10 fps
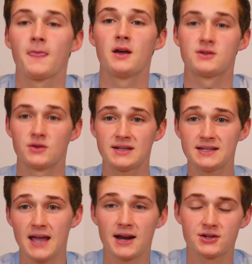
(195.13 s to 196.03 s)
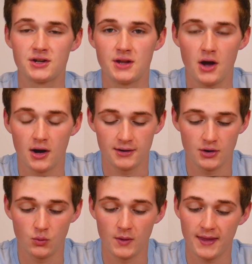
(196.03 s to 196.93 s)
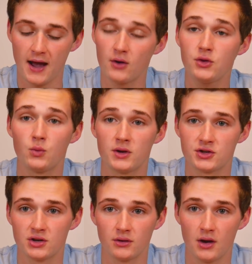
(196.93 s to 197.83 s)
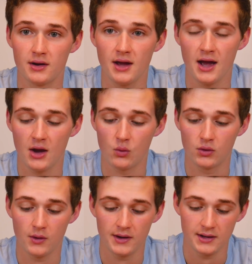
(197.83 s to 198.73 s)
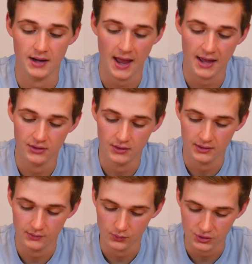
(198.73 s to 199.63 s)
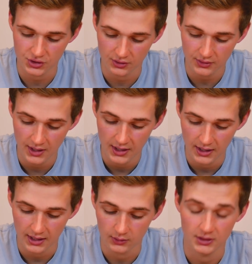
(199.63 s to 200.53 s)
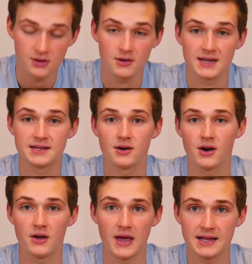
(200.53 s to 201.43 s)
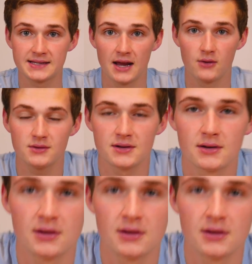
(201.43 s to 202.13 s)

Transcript: So this is actually the audio without the windshield on. I will go ahead and add the windshield and I'll let you guys hear how that sounds.